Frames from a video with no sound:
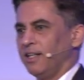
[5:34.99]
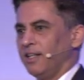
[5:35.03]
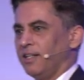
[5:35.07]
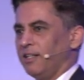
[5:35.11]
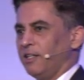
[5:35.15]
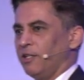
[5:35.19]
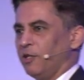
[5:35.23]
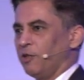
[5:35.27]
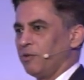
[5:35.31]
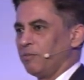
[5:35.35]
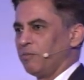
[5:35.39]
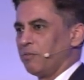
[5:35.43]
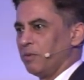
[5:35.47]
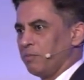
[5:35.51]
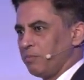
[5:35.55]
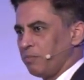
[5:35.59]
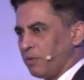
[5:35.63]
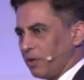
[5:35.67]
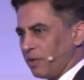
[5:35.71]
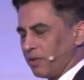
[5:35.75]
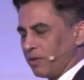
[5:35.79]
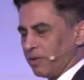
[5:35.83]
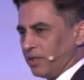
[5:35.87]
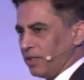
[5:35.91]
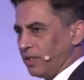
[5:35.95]
You know, the
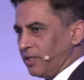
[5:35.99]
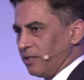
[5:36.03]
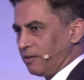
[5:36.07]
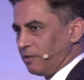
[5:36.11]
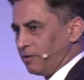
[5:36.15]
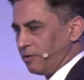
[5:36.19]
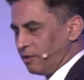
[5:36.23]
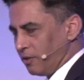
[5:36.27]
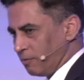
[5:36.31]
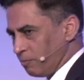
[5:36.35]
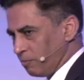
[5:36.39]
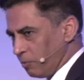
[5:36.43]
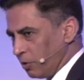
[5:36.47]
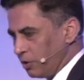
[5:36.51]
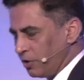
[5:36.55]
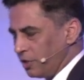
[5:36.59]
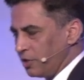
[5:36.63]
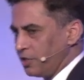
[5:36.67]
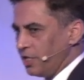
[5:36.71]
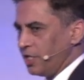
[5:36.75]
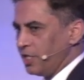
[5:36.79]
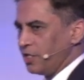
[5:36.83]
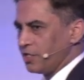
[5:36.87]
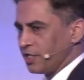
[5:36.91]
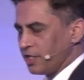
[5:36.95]
pro- the, the, both the
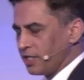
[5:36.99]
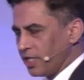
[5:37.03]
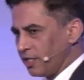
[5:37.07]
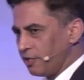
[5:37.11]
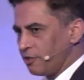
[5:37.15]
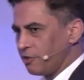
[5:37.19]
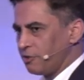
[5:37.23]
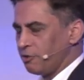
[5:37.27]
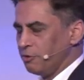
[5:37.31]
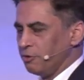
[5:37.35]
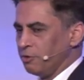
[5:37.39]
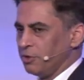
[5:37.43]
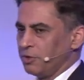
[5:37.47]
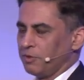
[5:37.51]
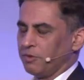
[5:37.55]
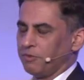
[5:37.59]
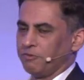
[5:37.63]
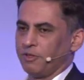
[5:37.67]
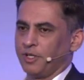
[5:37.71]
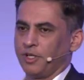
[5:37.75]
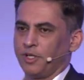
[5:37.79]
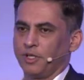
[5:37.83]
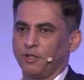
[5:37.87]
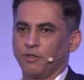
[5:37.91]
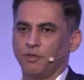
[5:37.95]
teachers and the students were
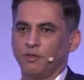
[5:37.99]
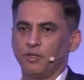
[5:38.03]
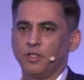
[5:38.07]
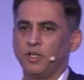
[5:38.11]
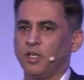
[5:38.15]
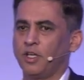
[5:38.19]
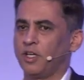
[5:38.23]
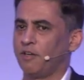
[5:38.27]
very good.